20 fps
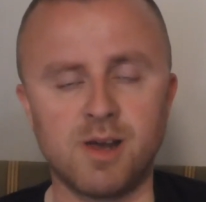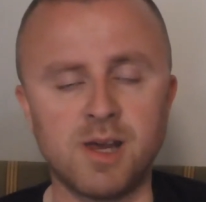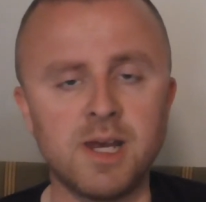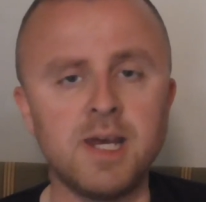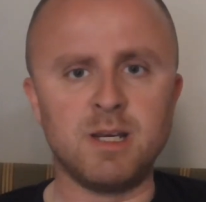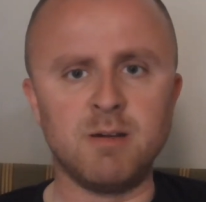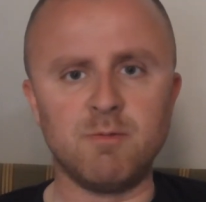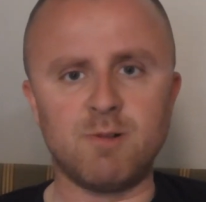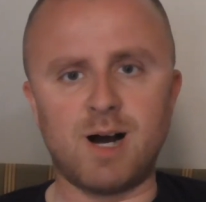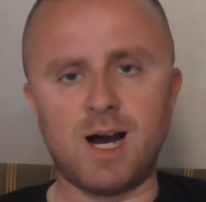
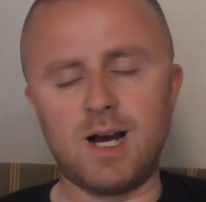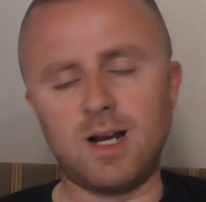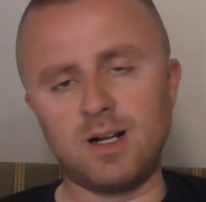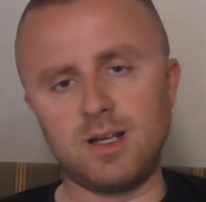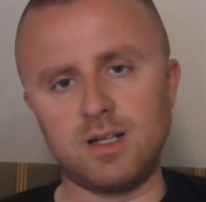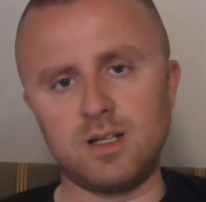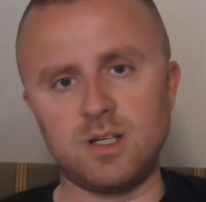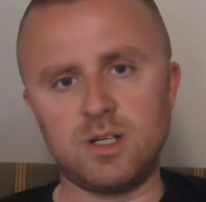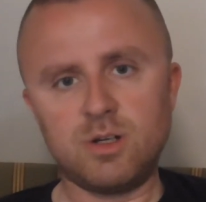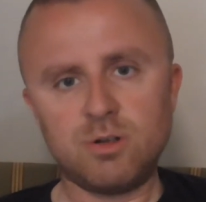
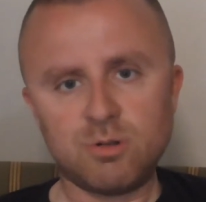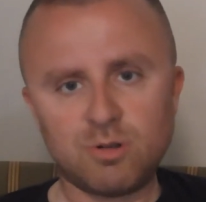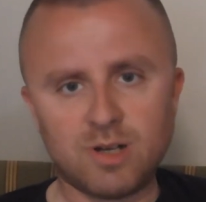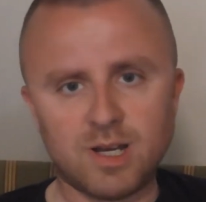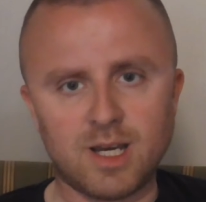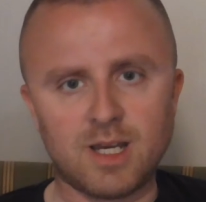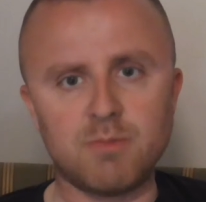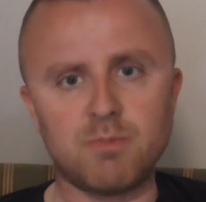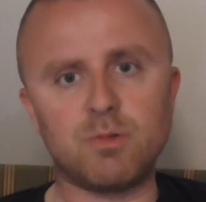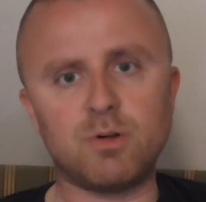Meanwhile, in the
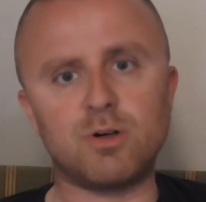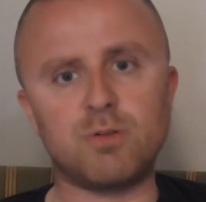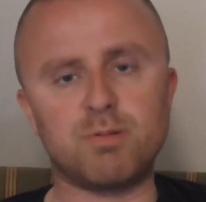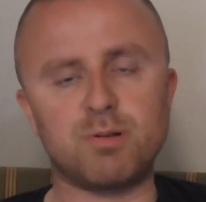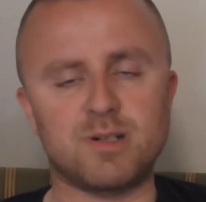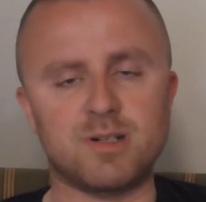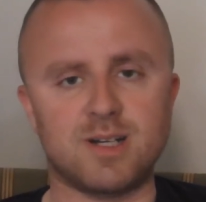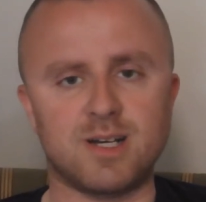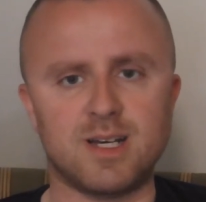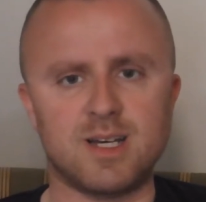UK, more
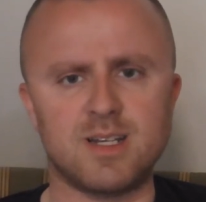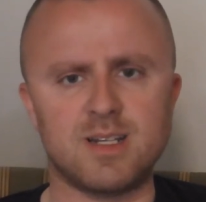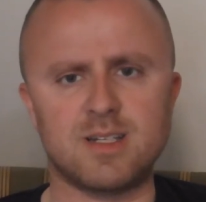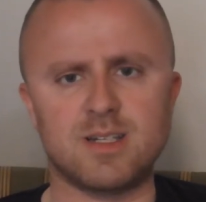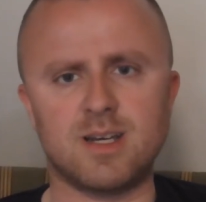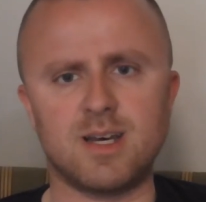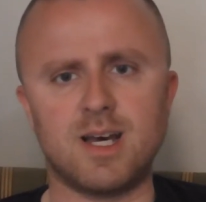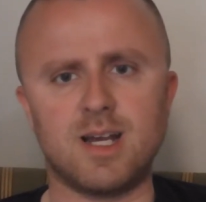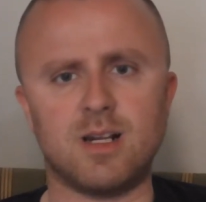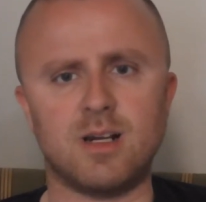
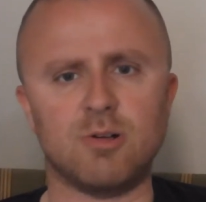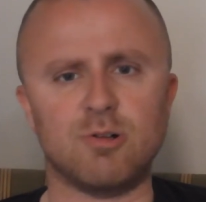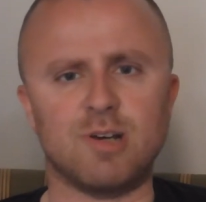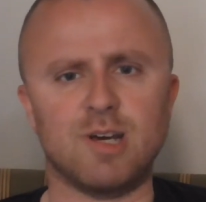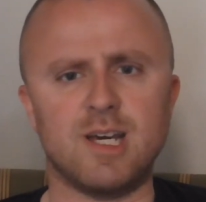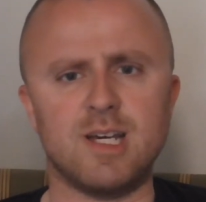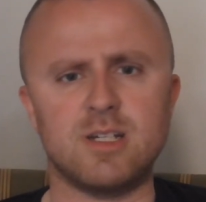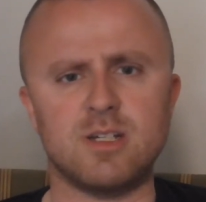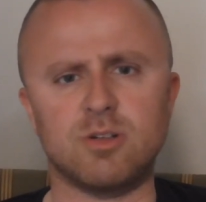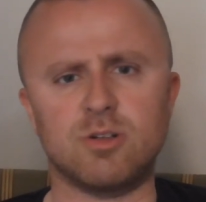precise, at a
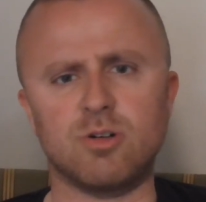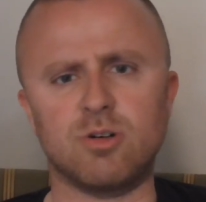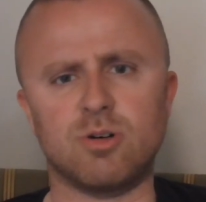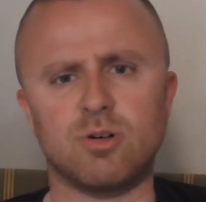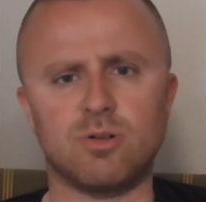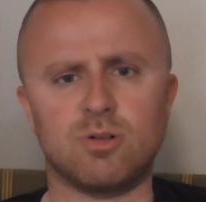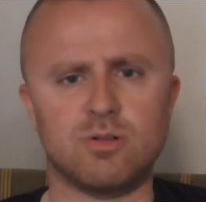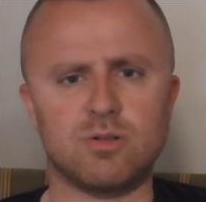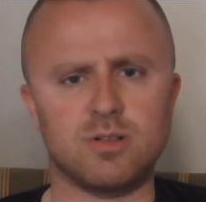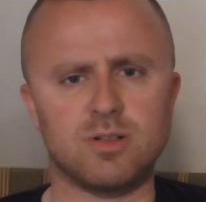location
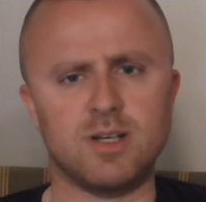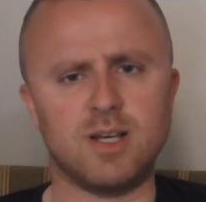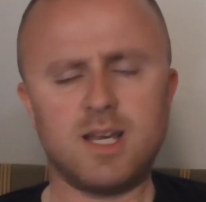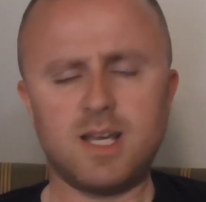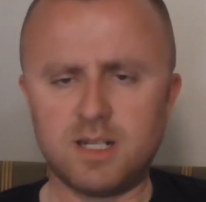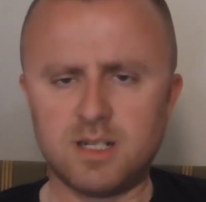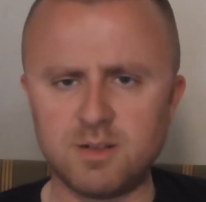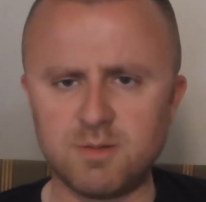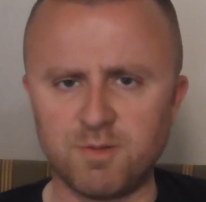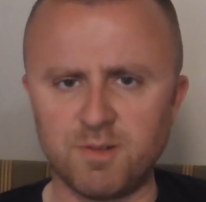called
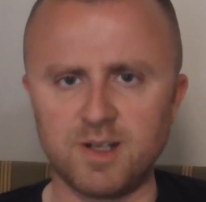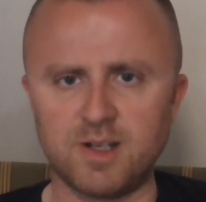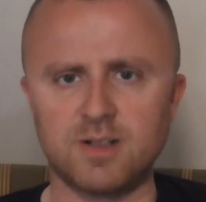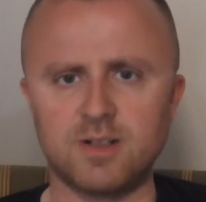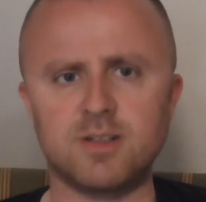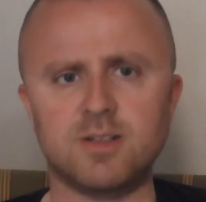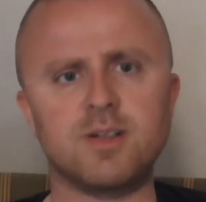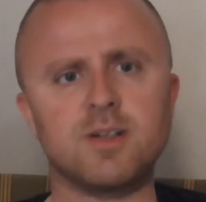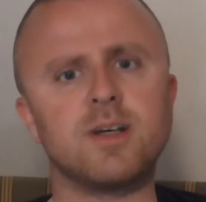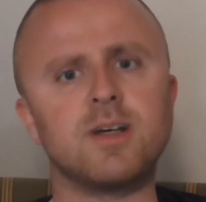
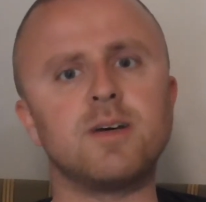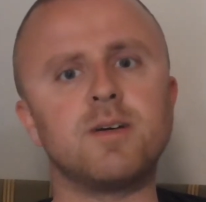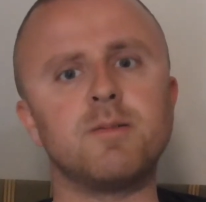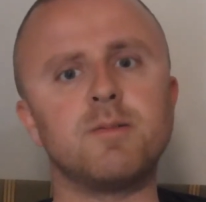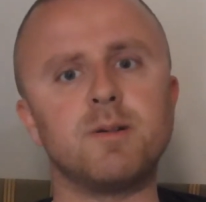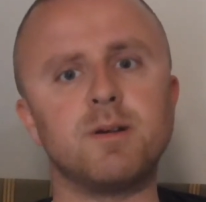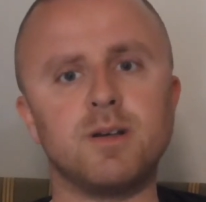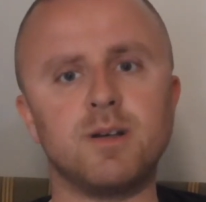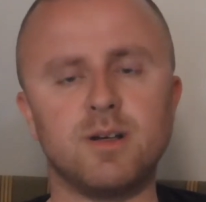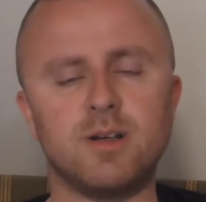Innsfield,
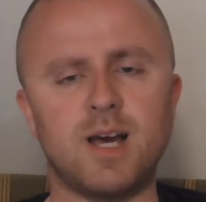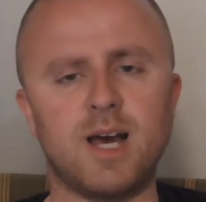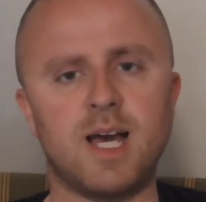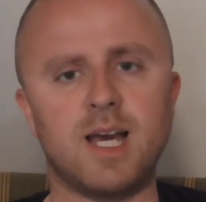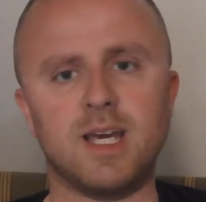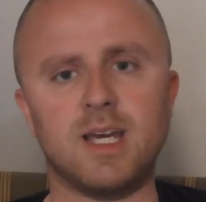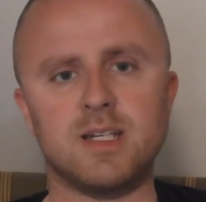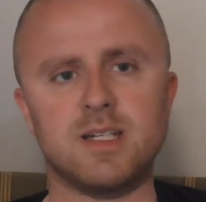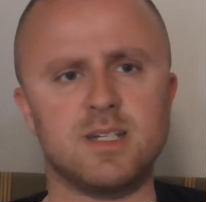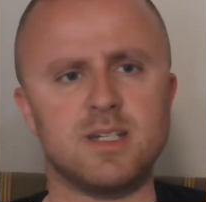
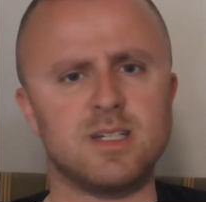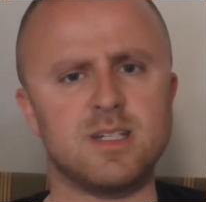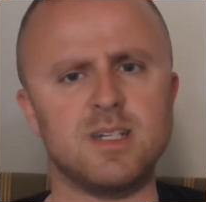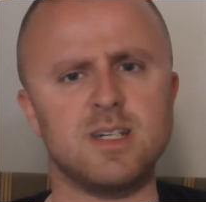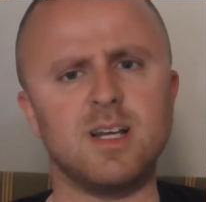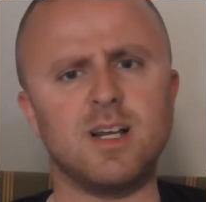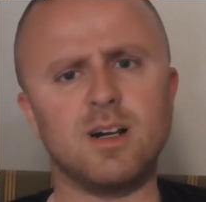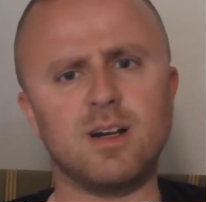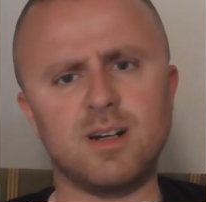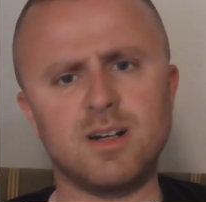I guess it's
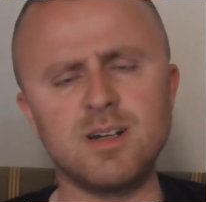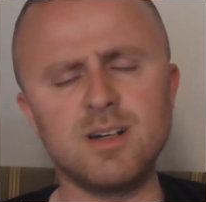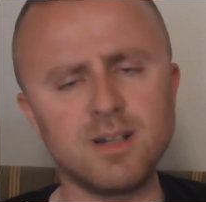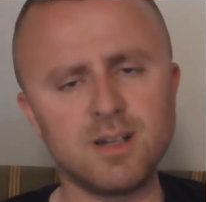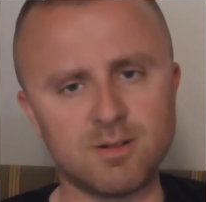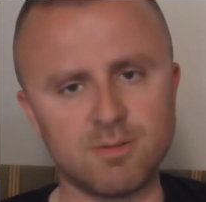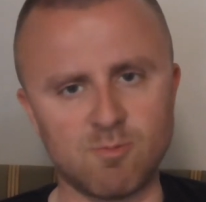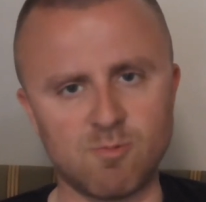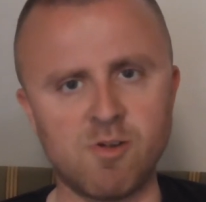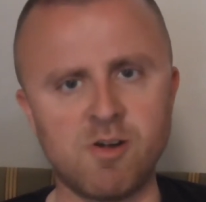near
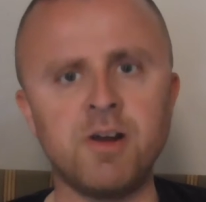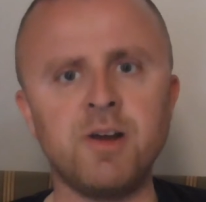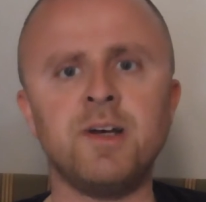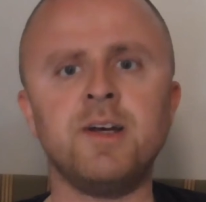London,